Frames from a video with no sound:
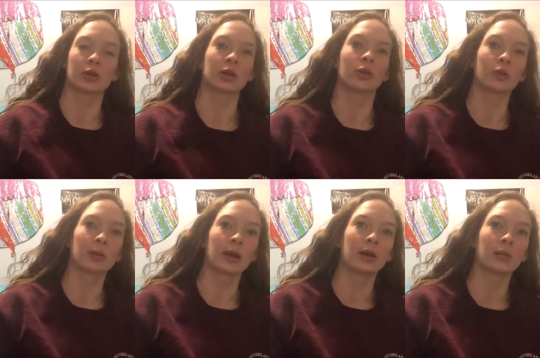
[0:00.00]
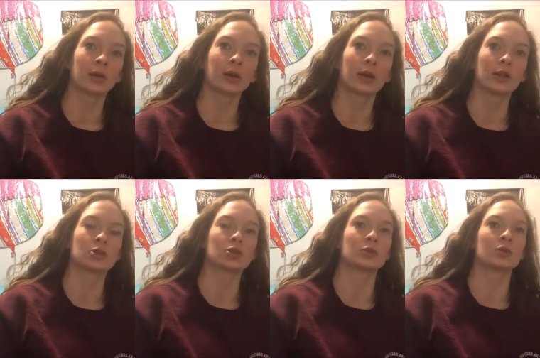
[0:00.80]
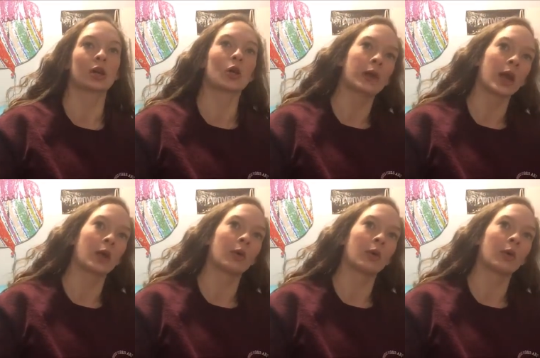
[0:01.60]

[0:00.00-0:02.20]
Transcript: So I told her my number, and then she was like, okay,